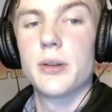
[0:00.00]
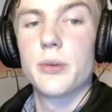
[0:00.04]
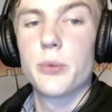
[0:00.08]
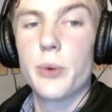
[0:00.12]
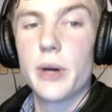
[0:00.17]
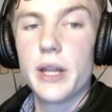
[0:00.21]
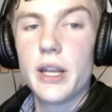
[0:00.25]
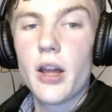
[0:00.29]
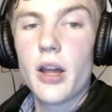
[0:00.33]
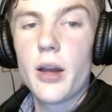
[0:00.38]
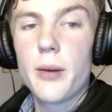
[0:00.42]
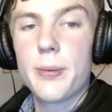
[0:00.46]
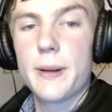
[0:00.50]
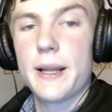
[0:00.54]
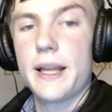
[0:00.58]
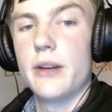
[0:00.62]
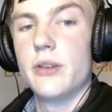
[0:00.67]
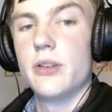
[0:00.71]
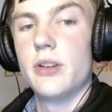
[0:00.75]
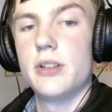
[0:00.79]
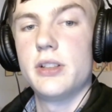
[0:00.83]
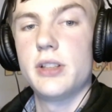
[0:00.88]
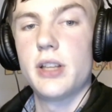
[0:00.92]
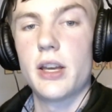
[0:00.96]
when I play
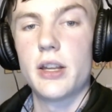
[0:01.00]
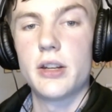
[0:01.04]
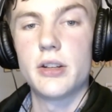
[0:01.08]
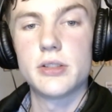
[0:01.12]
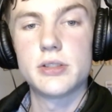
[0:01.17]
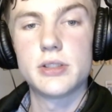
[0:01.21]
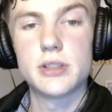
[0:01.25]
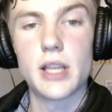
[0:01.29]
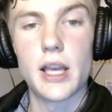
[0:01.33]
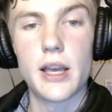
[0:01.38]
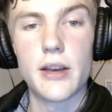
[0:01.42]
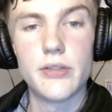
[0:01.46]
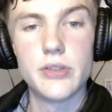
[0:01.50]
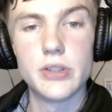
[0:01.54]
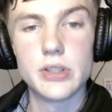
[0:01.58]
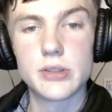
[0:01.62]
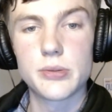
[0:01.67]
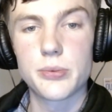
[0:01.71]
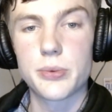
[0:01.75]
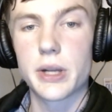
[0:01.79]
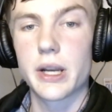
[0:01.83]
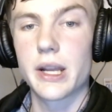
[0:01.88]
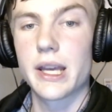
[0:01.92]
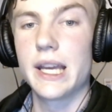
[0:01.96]
on Aternos servers,
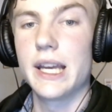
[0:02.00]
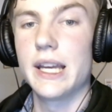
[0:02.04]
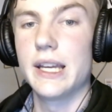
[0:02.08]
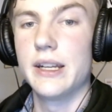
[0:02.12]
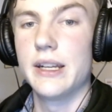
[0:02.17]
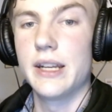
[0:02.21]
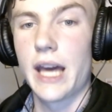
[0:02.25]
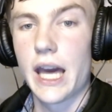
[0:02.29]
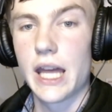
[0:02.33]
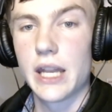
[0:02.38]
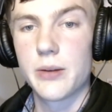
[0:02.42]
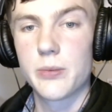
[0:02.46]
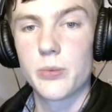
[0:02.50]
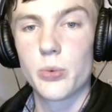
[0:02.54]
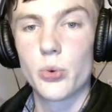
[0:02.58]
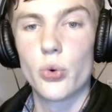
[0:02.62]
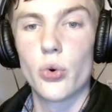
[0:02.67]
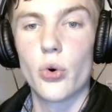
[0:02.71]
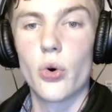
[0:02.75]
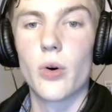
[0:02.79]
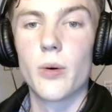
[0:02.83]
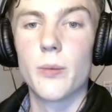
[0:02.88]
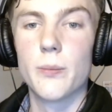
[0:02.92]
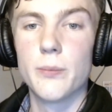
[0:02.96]
when I hit an
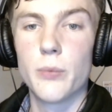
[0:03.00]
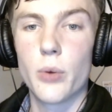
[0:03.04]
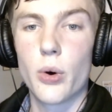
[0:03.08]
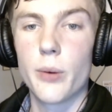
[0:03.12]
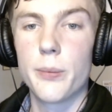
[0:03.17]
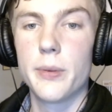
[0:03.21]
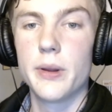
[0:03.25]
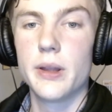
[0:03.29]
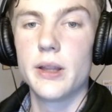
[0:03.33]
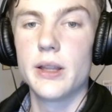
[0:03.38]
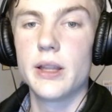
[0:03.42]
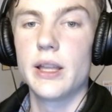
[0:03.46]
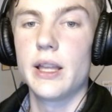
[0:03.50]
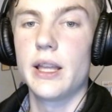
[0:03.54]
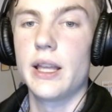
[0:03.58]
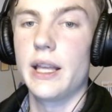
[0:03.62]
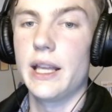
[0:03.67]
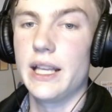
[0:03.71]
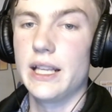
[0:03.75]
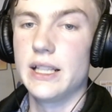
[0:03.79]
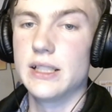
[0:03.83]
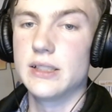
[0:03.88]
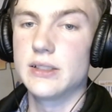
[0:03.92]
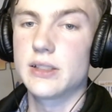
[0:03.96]
animal or mob, it
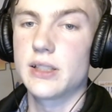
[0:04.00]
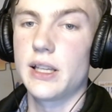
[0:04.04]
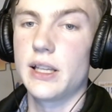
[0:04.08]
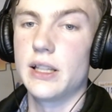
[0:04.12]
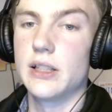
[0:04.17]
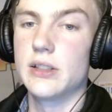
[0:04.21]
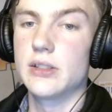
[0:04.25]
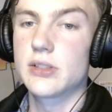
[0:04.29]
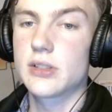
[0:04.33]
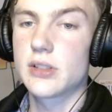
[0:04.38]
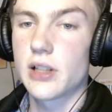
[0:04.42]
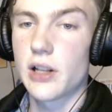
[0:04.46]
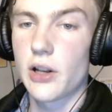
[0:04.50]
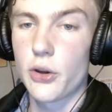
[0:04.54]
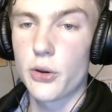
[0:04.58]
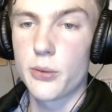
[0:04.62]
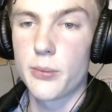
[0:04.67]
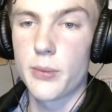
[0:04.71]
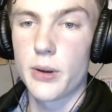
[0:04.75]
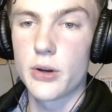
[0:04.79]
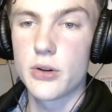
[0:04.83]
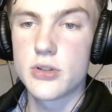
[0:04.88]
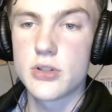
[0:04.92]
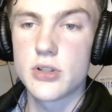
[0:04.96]
is in slow
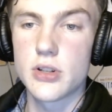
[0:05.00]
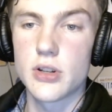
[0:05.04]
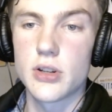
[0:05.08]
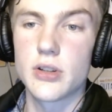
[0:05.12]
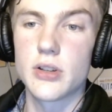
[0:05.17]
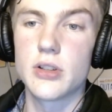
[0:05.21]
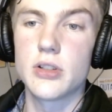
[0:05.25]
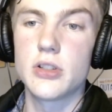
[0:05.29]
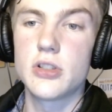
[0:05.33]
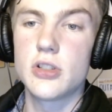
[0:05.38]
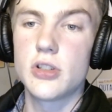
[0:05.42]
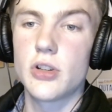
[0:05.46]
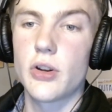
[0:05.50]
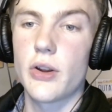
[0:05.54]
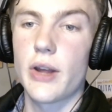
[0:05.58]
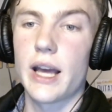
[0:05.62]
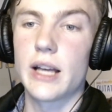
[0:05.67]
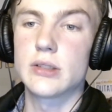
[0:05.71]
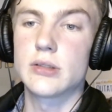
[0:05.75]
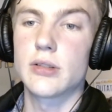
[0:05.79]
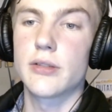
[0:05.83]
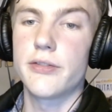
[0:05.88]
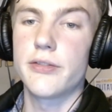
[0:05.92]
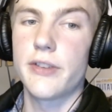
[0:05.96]
motion. Do you know
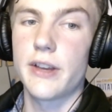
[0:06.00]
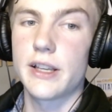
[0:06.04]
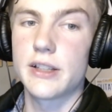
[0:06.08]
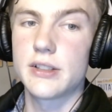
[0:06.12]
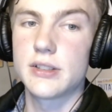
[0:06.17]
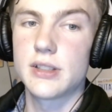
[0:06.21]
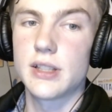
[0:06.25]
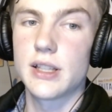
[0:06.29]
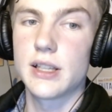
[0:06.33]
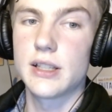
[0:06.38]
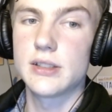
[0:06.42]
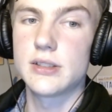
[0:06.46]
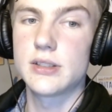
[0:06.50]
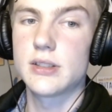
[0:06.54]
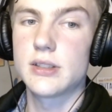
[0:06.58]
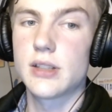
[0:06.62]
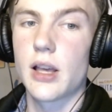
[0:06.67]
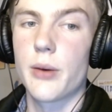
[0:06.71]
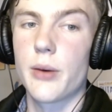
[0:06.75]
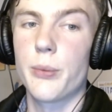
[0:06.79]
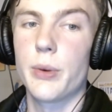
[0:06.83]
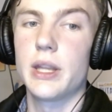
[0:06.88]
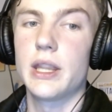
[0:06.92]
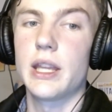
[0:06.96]
how to fix this?
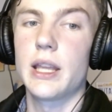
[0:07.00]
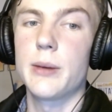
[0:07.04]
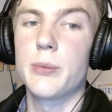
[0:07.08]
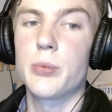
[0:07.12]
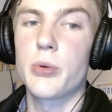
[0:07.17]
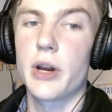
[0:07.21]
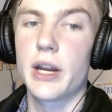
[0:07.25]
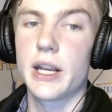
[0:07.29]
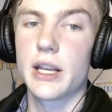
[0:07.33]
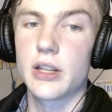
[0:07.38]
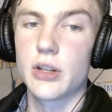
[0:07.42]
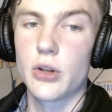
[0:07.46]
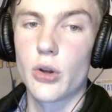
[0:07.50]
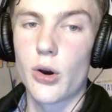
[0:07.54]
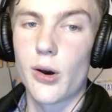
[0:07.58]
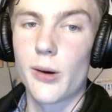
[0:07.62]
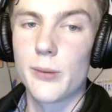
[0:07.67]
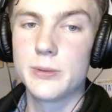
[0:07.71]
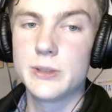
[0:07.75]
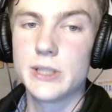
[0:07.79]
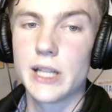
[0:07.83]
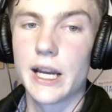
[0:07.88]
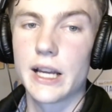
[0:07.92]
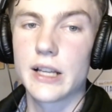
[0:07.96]
And when they break an
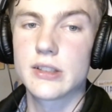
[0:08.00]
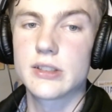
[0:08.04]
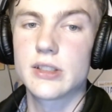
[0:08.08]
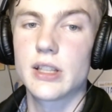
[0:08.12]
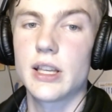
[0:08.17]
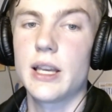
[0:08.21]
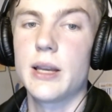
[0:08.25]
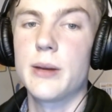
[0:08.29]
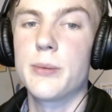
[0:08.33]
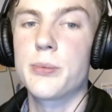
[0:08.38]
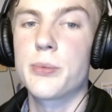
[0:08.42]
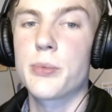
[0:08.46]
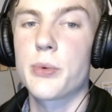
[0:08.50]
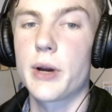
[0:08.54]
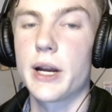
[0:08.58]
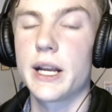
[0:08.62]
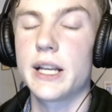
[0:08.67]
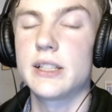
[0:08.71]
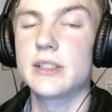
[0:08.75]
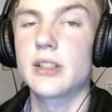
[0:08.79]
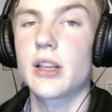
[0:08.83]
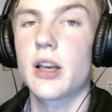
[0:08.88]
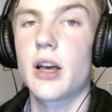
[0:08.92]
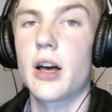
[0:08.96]
object, it
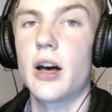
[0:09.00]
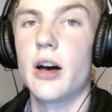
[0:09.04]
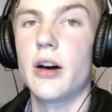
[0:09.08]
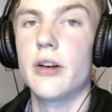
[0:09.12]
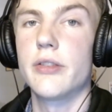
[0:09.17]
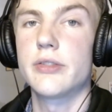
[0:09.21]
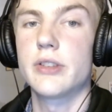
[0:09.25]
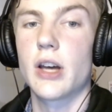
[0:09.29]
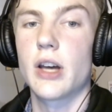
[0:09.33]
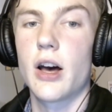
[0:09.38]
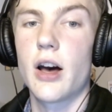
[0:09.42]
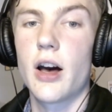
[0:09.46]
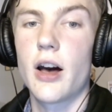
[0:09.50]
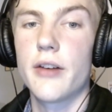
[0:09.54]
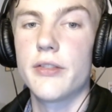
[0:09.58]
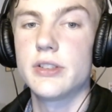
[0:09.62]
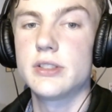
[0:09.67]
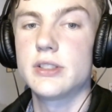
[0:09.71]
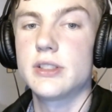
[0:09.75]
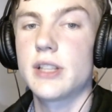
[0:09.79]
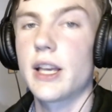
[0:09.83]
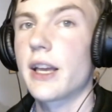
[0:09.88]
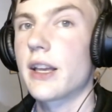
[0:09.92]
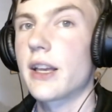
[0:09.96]
breaks after half a
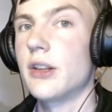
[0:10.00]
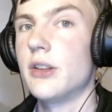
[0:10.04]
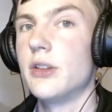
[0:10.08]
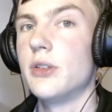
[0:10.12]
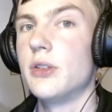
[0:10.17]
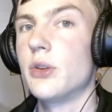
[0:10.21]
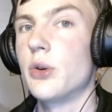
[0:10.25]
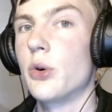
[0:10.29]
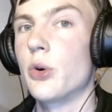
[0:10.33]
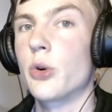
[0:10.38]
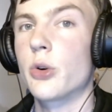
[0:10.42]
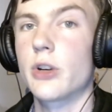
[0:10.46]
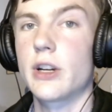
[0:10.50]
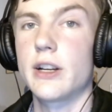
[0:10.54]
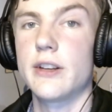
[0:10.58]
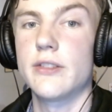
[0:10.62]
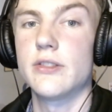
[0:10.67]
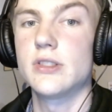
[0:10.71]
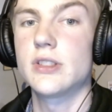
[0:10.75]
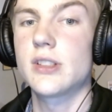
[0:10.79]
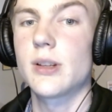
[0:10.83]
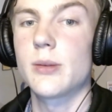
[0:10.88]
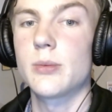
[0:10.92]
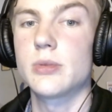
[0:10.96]
second or
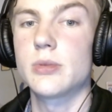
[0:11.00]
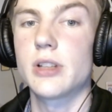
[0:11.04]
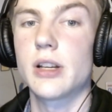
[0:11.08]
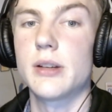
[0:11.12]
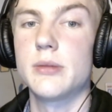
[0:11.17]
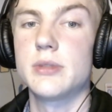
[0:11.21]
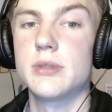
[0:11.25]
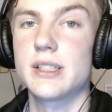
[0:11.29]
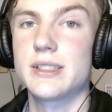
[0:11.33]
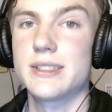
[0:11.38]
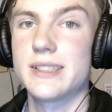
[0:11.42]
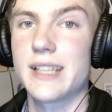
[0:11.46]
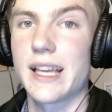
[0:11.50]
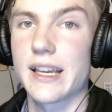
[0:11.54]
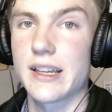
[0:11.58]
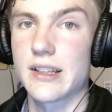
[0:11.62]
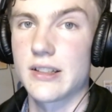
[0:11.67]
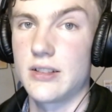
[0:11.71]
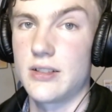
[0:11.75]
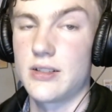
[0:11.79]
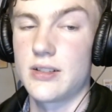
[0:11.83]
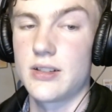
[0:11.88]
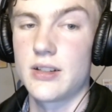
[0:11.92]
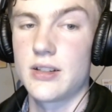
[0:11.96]
even sometimes a
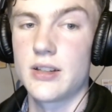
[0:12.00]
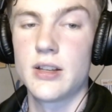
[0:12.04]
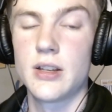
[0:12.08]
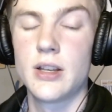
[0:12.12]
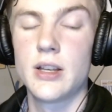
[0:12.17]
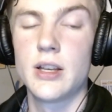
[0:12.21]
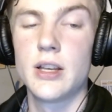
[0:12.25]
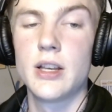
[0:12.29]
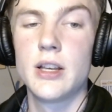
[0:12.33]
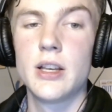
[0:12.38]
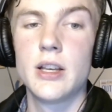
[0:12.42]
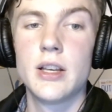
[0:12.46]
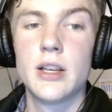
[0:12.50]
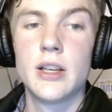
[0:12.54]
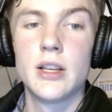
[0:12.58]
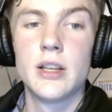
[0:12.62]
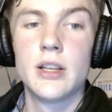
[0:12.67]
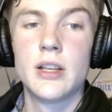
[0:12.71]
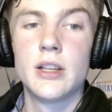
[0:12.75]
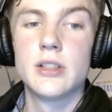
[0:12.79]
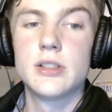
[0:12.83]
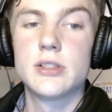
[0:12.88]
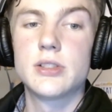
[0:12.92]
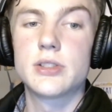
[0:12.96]
second.
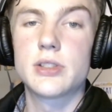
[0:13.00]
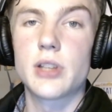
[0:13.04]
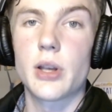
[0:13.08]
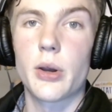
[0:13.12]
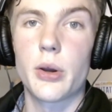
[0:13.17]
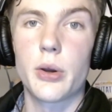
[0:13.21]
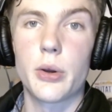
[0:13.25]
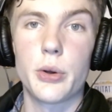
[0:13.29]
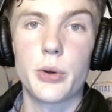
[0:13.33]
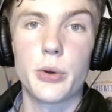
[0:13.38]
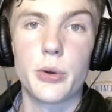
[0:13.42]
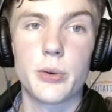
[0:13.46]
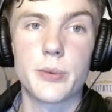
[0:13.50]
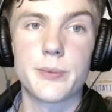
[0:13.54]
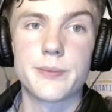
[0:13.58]
So